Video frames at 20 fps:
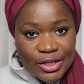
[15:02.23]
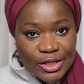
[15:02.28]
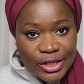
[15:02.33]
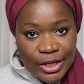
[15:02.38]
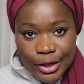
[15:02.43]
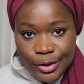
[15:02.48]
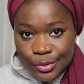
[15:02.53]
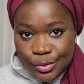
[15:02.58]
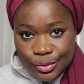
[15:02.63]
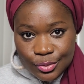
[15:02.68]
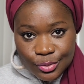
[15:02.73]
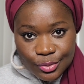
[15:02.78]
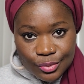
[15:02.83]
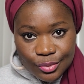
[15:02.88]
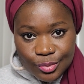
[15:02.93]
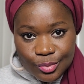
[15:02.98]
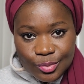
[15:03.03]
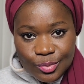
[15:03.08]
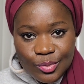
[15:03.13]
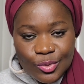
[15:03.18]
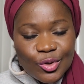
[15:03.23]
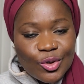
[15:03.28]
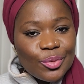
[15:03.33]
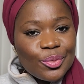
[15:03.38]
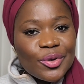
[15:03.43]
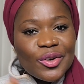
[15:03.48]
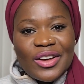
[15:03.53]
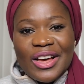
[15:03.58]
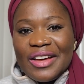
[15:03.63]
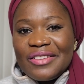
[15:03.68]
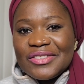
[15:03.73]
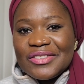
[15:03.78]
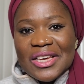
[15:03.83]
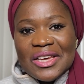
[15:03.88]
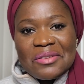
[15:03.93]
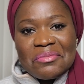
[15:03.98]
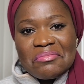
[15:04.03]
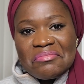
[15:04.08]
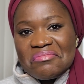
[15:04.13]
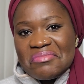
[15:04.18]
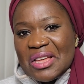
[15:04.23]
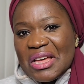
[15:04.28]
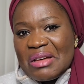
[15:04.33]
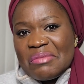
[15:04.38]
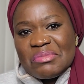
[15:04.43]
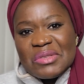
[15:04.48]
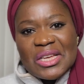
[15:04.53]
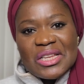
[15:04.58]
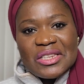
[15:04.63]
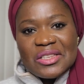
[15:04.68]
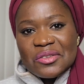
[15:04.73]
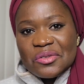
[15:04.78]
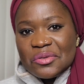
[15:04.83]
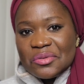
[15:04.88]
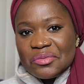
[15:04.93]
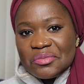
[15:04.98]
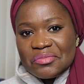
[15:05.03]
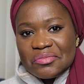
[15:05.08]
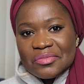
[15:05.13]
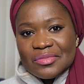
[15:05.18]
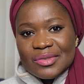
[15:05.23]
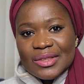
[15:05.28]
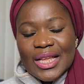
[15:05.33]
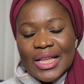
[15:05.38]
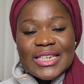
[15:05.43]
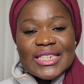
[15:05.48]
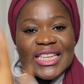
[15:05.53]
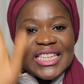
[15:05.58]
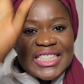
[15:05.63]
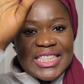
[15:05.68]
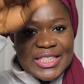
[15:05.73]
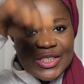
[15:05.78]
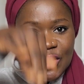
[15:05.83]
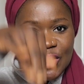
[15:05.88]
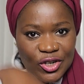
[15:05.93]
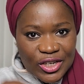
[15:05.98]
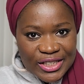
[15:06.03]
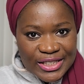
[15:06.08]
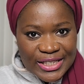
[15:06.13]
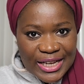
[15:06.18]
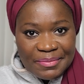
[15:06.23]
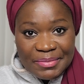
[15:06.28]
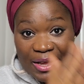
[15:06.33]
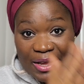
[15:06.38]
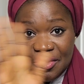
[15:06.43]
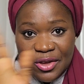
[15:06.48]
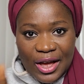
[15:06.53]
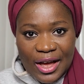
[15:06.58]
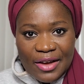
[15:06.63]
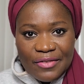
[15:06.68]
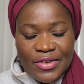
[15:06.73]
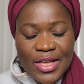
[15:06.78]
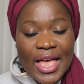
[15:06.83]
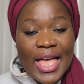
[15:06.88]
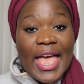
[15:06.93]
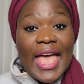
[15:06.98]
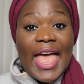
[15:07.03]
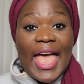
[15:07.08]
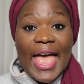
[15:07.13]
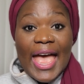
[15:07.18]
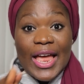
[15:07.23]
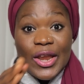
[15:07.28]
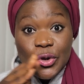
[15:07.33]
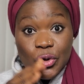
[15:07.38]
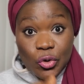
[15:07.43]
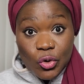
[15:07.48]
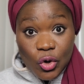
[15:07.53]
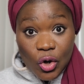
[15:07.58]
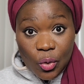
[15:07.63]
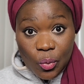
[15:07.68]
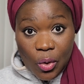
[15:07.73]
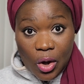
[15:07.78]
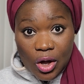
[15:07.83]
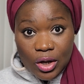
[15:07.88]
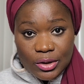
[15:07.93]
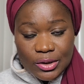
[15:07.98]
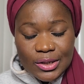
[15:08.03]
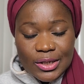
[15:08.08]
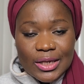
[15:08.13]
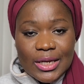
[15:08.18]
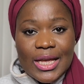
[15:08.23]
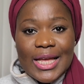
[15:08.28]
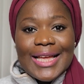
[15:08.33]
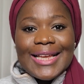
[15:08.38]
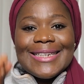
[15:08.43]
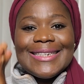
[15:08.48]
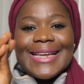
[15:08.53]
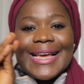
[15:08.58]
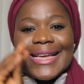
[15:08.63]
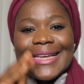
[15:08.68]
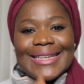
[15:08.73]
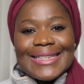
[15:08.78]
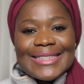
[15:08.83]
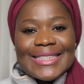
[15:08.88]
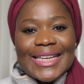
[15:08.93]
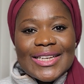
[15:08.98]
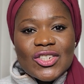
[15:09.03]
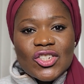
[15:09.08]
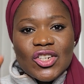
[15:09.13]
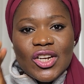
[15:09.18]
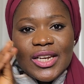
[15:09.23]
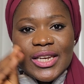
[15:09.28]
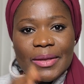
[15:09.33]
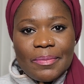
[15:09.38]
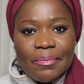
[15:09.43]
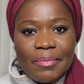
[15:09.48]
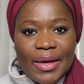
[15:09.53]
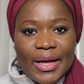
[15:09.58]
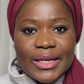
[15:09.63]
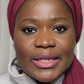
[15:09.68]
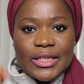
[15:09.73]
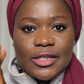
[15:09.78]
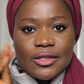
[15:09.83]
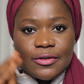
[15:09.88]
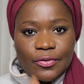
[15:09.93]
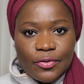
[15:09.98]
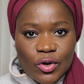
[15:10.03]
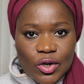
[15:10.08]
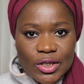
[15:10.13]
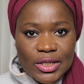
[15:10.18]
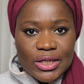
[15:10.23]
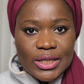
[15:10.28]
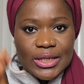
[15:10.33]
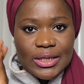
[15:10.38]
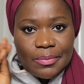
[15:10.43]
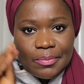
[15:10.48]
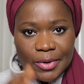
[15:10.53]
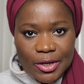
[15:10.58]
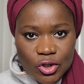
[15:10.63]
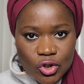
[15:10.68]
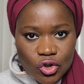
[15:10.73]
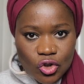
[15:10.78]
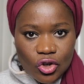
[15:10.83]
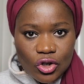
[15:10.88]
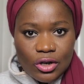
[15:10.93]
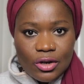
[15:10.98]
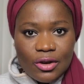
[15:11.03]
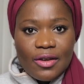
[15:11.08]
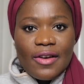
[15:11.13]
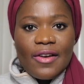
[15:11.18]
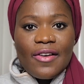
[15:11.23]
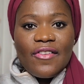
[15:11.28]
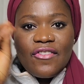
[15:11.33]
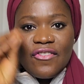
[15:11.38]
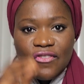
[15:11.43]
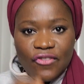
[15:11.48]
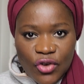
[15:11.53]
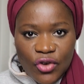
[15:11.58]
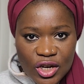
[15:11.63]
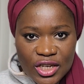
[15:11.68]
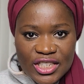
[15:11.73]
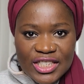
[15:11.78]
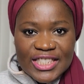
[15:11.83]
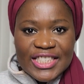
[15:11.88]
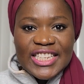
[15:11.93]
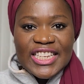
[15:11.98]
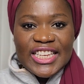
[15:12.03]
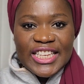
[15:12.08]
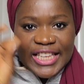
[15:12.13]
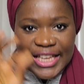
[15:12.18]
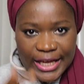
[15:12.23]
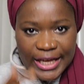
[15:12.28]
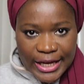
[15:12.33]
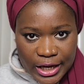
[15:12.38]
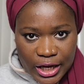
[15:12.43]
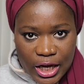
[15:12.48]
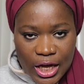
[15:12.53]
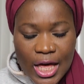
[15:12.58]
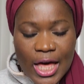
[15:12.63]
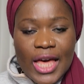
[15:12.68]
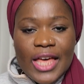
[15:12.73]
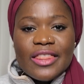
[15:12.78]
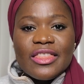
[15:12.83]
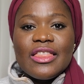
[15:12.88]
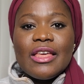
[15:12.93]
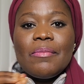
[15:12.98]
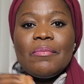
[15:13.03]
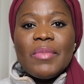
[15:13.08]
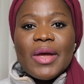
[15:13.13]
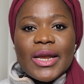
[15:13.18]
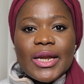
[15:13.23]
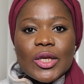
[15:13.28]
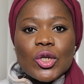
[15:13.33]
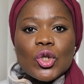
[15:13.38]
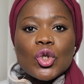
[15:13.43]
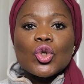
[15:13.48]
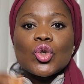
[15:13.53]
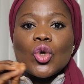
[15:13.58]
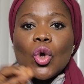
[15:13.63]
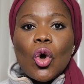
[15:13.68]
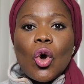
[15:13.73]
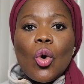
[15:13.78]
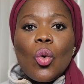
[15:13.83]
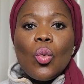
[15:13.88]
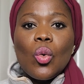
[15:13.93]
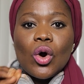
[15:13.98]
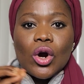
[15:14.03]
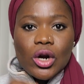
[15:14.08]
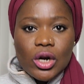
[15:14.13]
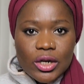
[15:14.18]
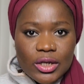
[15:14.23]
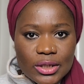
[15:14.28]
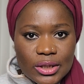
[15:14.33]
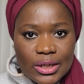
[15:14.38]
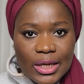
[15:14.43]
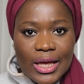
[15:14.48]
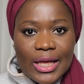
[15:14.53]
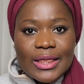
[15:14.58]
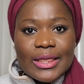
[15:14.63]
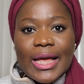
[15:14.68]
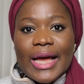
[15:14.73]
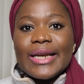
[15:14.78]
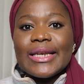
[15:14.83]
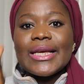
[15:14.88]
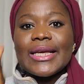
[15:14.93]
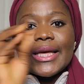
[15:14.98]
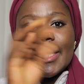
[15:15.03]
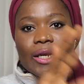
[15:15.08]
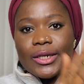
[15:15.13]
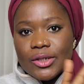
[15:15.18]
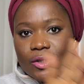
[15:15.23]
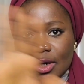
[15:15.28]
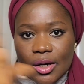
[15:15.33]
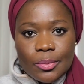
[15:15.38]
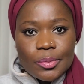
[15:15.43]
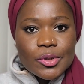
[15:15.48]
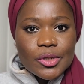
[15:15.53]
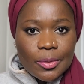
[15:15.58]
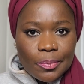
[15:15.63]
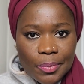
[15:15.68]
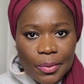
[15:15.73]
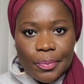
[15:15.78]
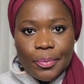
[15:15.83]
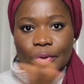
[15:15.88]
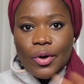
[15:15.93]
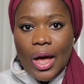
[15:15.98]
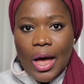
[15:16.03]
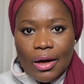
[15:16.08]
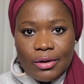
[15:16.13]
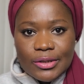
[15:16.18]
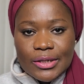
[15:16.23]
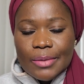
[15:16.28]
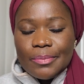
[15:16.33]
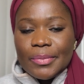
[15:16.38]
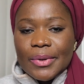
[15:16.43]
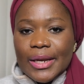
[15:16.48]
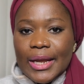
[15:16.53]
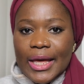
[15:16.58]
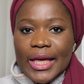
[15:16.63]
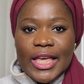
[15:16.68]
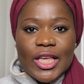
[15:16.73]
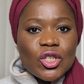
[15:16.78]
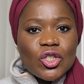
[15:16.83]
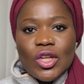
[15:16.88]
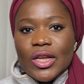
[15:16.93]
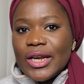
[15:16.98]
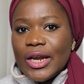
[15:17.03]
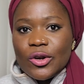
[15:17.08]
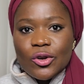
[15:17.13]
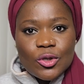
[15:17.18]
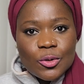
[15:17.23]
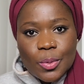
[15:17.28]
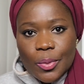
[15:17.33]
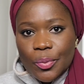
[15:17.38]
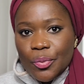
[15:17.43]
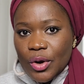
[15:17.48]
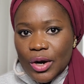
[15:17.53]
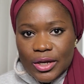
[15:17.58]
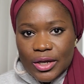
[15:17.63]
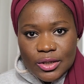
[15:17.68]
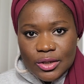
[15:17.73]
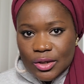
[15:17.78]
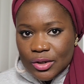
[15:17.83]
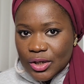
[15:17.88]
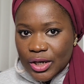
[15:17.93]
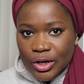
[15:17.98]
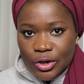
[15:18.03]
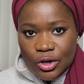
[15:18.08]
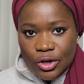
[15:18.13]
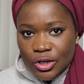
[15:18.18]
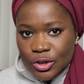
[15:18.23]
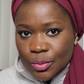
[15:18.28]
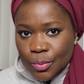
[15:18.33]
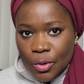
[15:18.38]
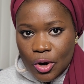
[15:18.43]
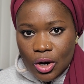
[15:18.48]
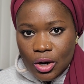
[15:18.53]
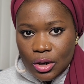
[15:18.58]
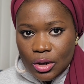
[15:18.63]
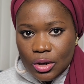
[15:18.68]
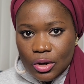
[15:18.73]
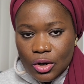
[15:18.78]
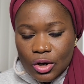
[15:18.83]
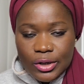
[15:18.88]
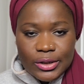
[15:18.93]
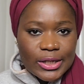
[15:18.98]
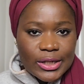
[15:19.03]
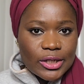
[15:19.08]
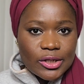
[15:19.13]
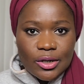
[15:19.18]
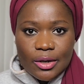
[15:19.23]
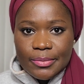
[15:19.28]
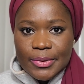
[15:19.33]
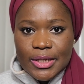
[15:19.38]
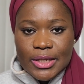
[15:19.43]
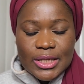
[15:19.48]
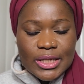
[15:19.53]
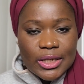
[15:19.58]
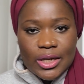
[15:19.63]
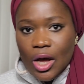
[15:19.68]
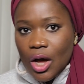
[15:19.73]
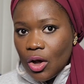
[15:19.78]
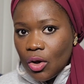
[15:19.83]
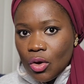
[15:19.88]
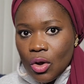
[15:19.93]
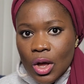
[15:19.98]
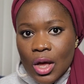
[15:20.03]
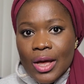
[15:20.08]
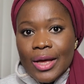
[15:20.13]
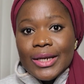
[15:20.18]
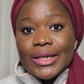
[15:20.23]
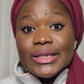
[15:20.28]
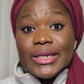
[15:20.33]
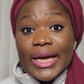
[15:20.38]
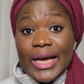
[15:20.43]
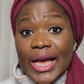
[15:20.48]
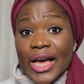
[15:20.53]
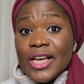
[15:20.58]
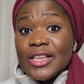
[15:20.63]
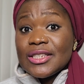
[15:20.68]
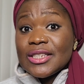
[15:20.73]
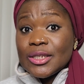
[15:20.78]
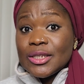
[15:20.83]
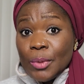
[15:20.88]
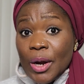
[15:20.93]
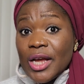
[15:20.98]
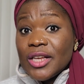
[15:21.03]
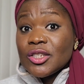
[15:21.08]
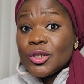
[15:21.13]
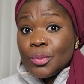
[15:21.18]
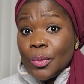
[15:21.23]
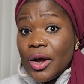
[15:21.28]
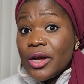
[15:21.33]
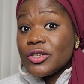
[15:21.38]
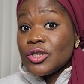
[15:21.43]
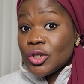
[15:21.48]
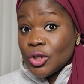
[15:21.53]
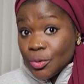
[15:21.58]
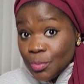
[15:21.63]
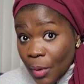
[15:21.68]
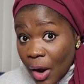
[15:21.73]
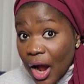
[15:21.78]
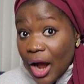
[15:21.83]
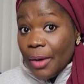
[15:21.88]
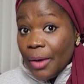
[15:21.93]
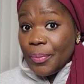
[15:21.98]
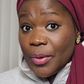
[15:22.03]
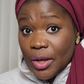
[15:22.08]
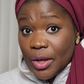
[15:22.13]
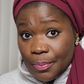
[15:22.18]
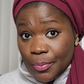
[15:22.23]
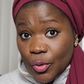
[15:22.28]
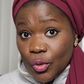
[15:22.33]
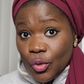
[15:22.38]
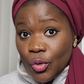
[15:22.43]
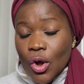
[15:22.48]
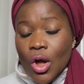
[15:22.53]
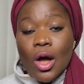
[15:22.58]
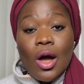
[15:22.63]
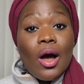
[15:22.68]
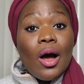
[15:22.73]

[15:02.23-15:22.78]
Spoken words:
J2, you wouldn't have time. I'm telling you. This is the only time that you have. And you know what? They intentionally make this first semester, first year, they made it so worse that they can dump some people out and be like, it's not that those people are, they're not smart or they're dummies. No, they are smart people.